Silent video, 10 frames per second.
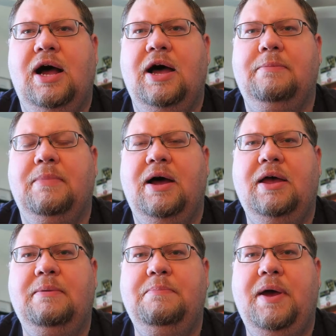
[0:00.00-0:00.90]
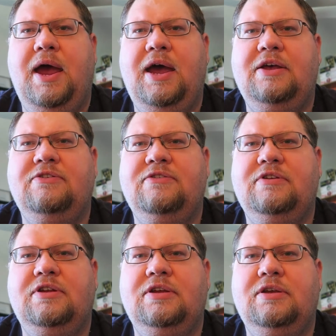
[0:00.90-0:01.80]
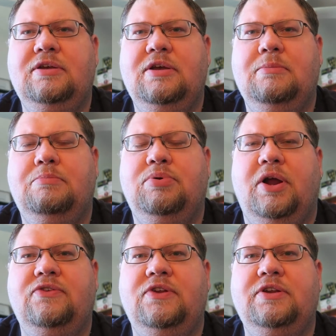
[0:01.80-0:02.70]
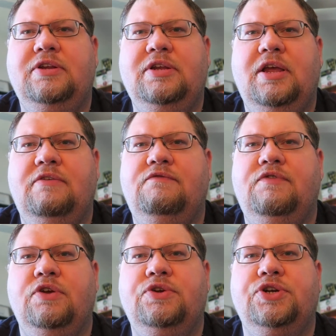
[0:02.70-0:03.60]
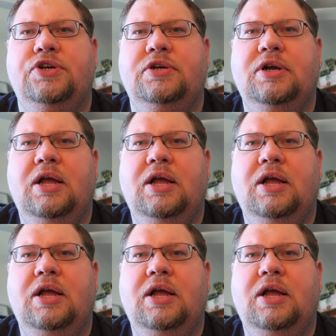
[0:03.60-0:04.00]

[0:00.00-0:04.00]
on my past, present, and future.